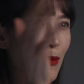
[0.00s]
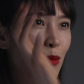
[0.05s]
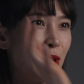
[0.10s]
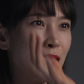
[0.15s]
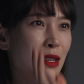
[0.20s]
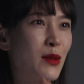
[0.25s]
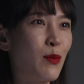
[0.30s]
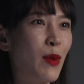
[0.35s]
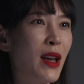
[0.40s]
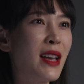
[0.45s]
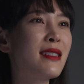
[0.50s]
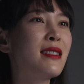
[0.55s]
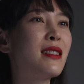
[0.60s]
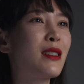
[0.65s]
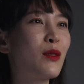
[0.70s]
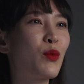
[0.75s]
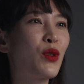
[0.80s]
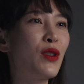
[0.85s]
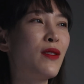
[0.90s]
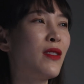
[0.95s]
empty
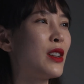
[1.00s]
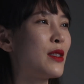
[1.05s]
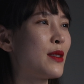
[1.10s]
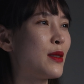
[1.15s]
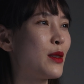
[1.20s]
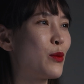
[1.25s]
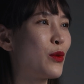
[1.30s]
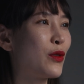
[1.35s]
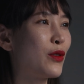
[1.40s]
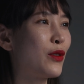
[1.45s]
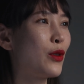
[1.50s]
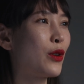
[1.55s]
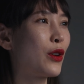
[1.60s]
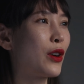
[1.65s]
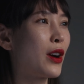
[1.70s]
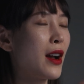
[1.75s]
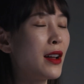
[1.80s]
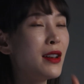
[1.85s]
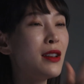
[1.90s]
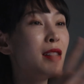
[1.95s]
spaces previously
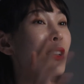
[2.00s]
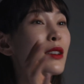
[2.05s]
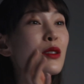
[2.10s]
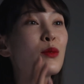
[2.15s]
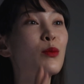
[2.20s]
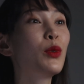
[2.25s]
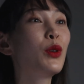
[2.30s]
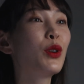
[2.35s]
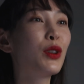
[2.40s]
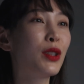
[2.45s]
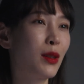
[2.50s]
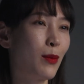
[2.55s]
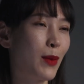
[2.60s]
before, or unexplored